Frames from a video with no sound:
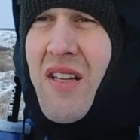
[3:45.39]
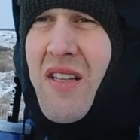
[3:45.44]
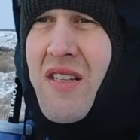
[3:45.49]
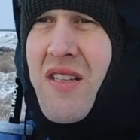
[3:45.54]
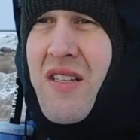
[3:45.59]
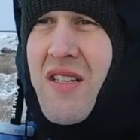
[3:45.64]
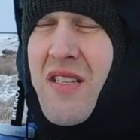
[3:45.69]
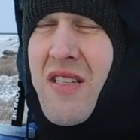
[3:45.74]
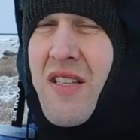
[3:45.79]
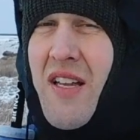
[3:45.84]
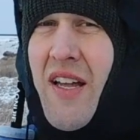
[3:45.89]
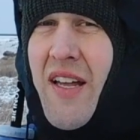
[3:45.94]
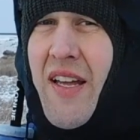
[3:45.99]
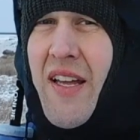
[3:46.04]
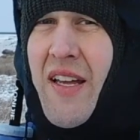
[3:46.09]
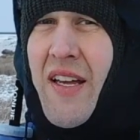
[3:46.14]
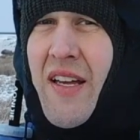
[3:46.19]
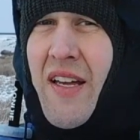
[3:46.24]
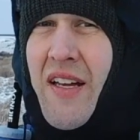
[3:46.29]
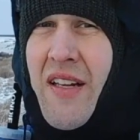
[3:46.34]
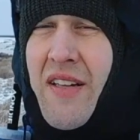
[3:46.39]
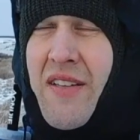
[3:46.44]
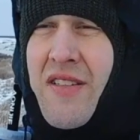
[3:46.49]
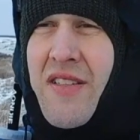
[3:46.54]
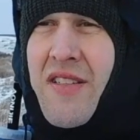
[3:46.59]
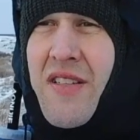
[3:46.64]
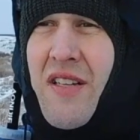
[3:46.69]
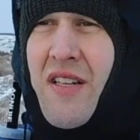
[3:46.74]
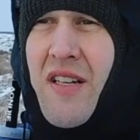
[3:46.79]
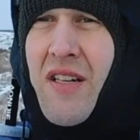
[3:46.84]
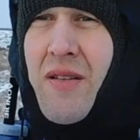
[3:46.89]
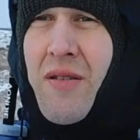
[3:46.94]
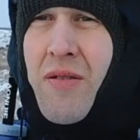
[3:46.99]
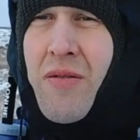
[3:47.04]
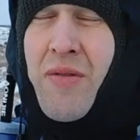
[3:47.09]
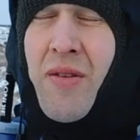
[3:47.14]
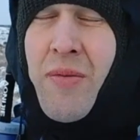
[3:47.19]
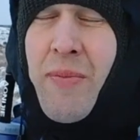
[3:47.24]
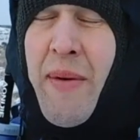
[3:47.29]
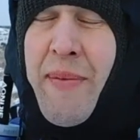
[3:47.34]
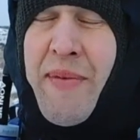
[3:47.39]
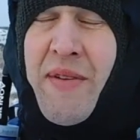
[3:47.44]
staying at, or not,